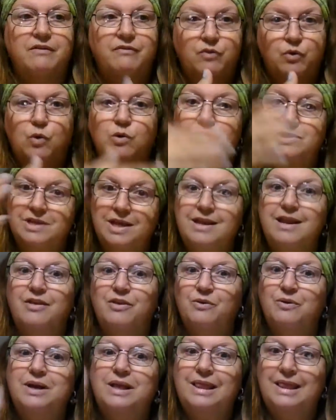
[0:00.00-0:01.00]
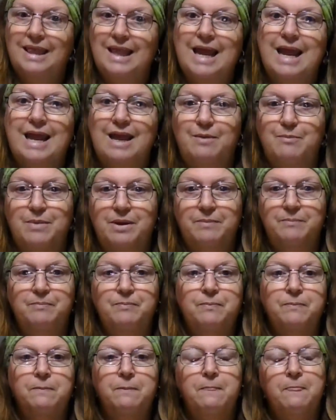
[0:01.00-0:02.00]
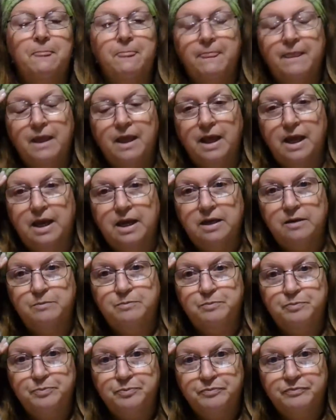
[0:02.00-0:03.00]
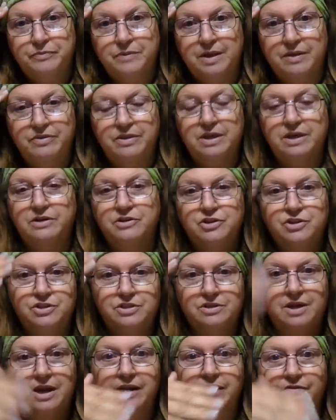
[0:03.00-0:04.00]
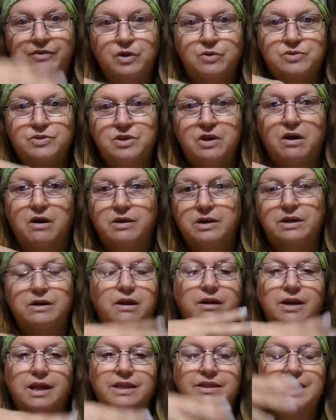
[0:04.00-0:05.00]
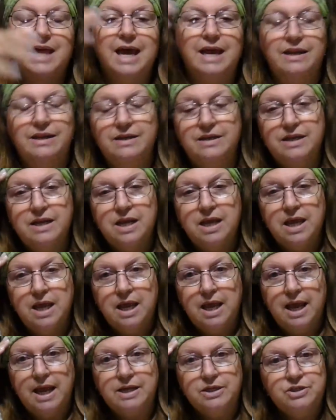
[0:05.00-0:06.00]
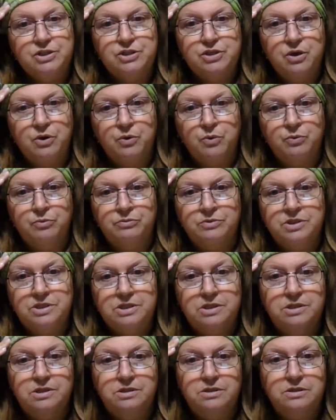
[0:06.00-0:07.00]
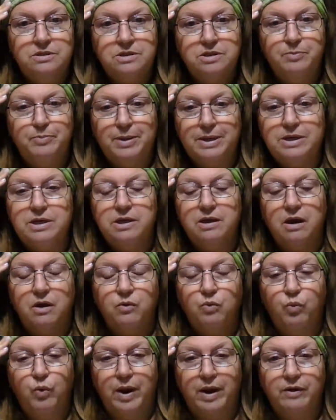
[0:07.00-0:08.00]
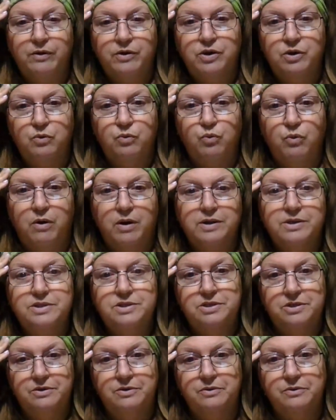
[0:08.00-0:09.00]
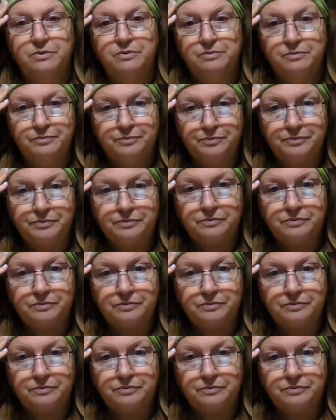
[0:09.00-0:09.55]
of course, another claim. And then it just kind of goes on and on like that. And so depending on where you want to